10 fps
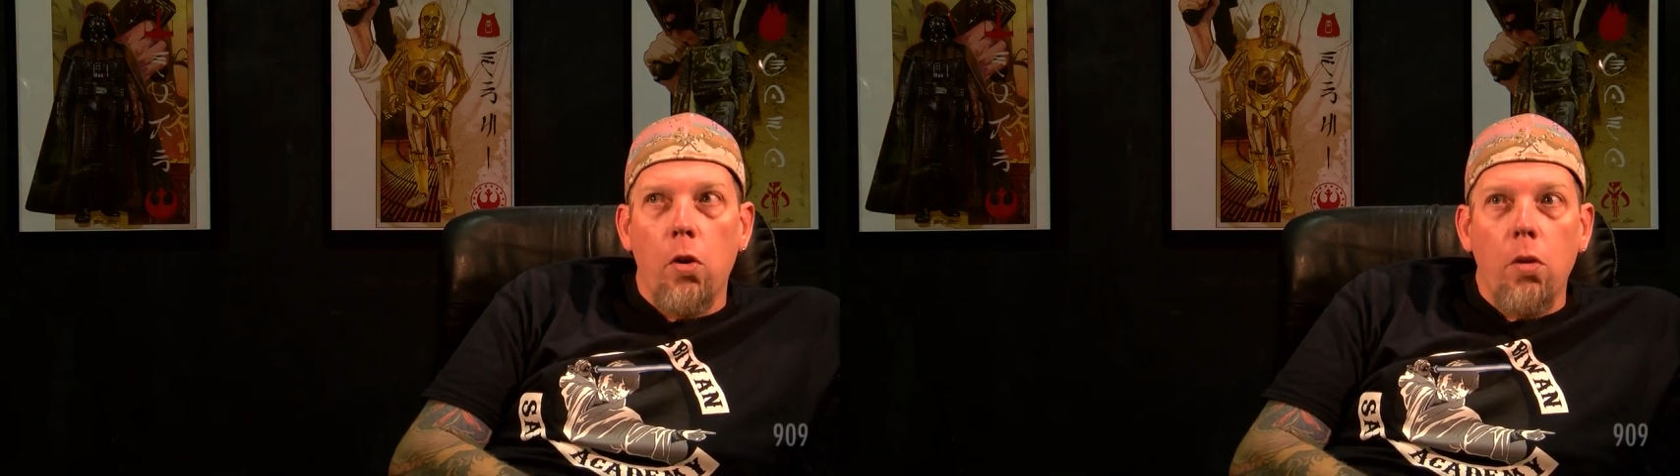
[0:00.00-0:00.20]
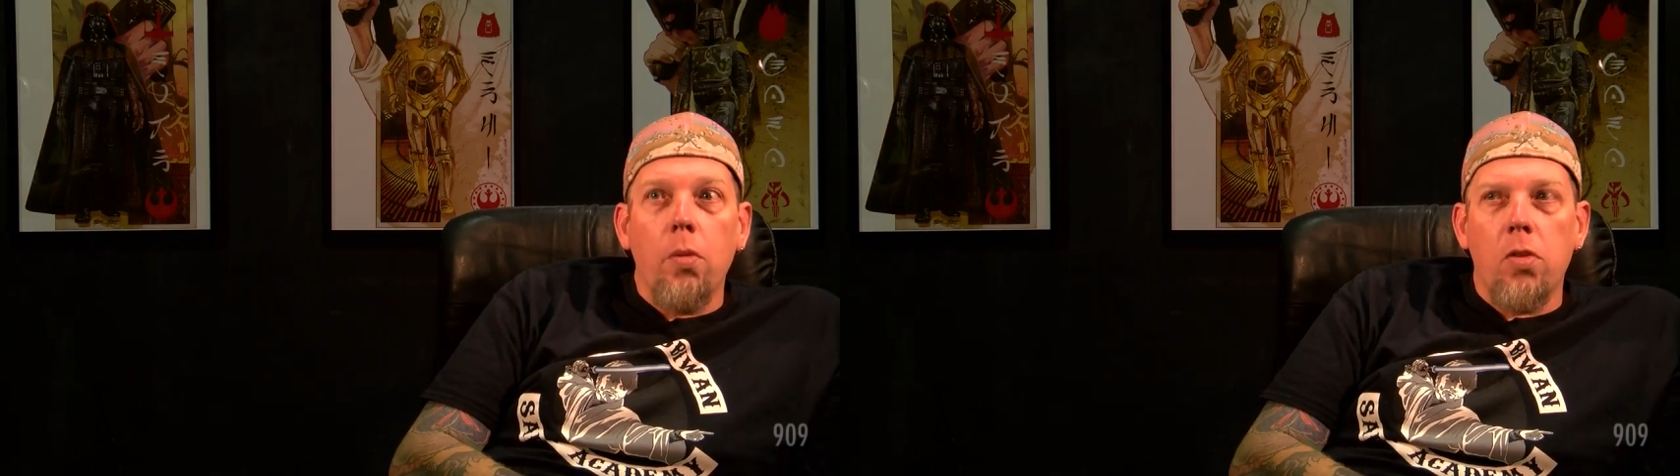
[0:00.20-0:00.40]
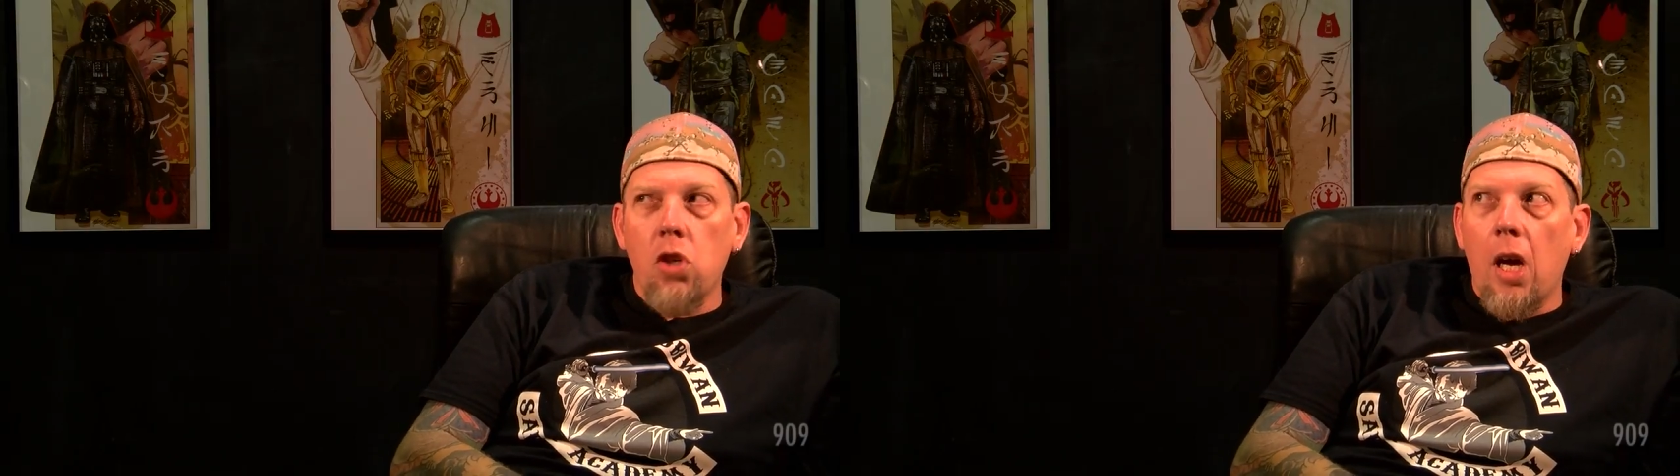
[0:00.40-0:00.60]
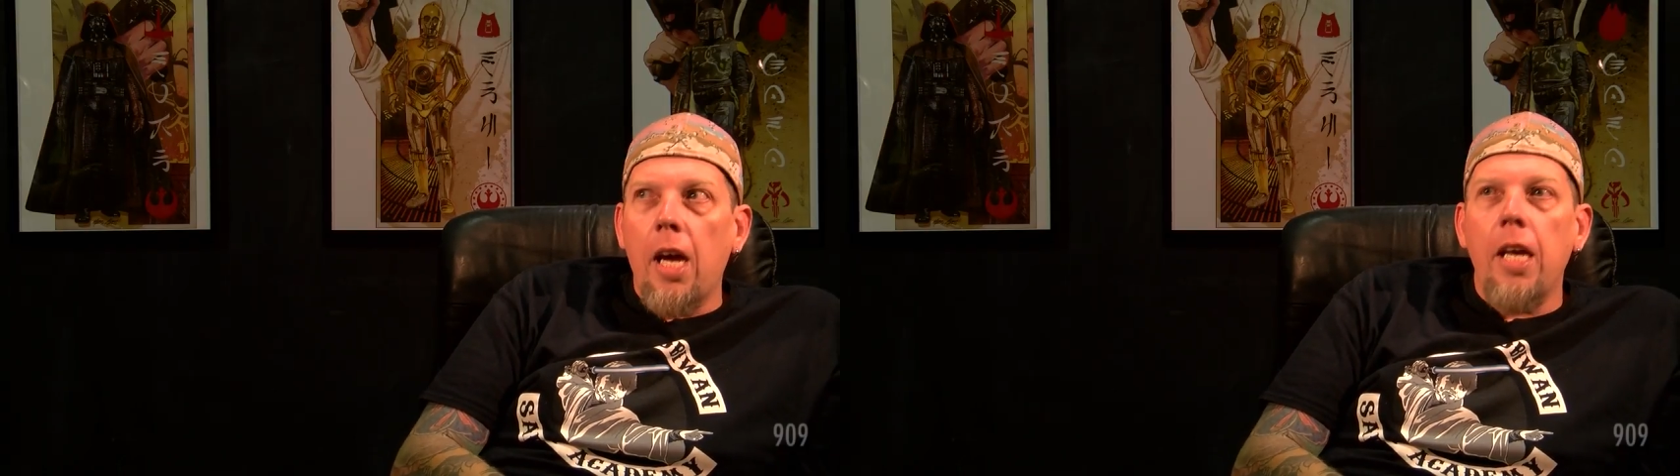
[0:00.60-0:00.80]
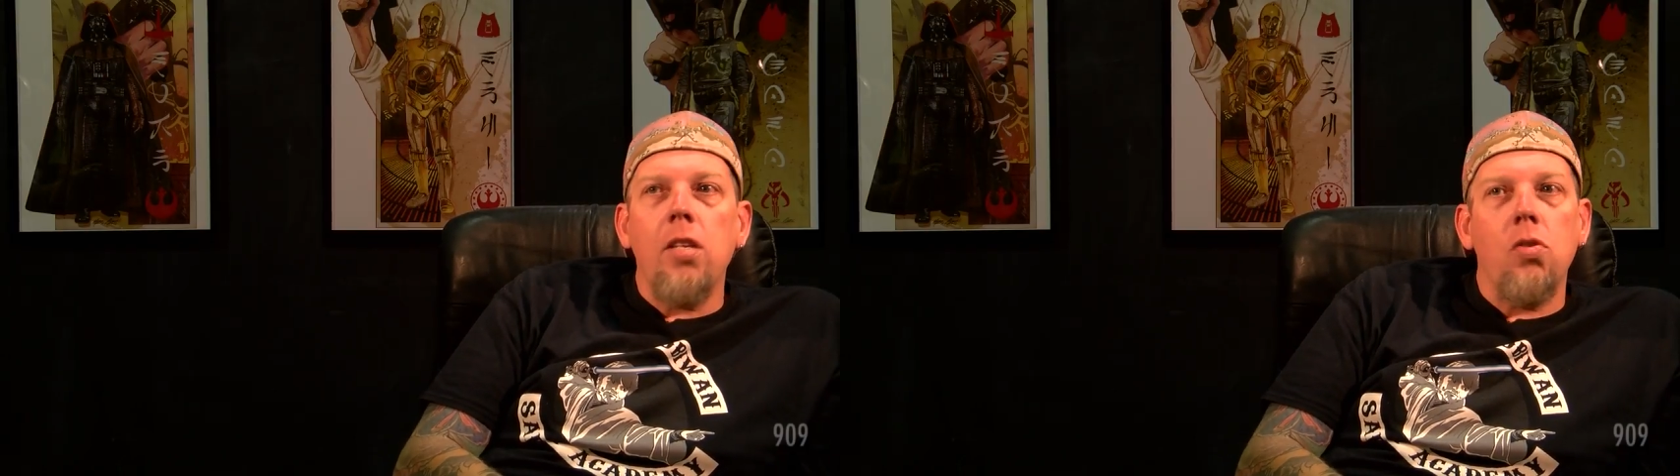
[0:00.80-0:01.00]
well with
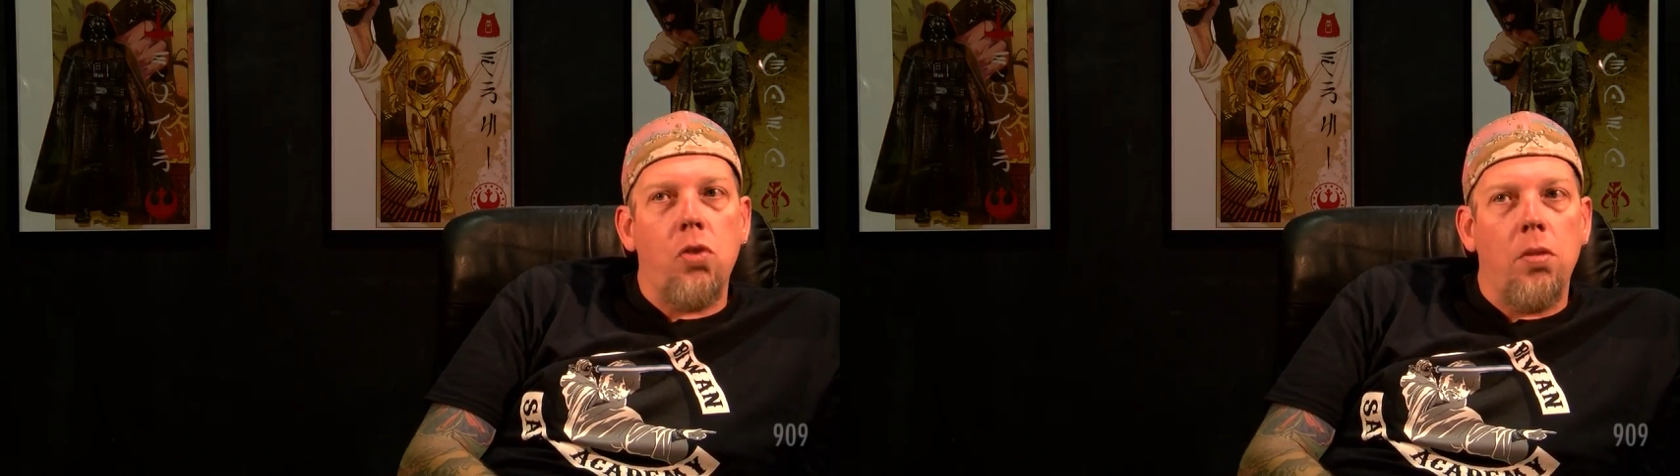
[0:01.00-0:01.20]
change,